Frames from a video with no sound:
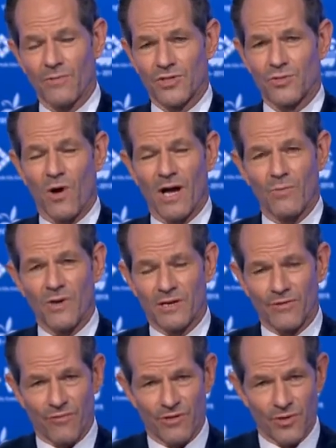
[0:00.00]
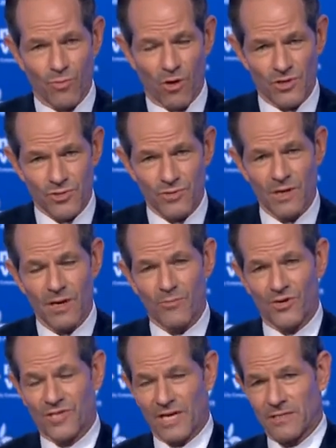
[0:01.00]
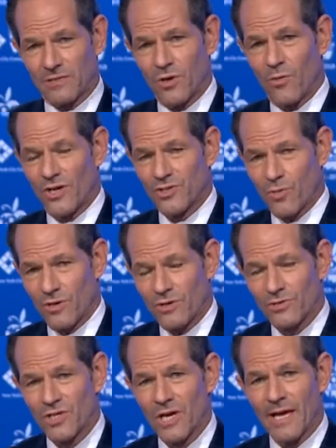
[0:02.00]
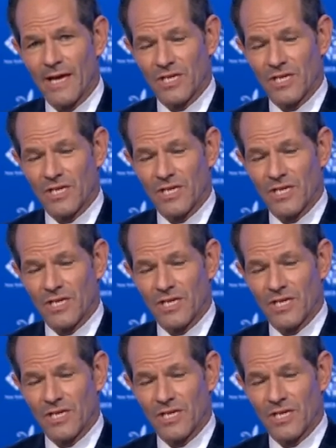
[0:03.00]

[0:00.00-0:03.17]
which is why we confronted Wall Street, protected low-wage workers,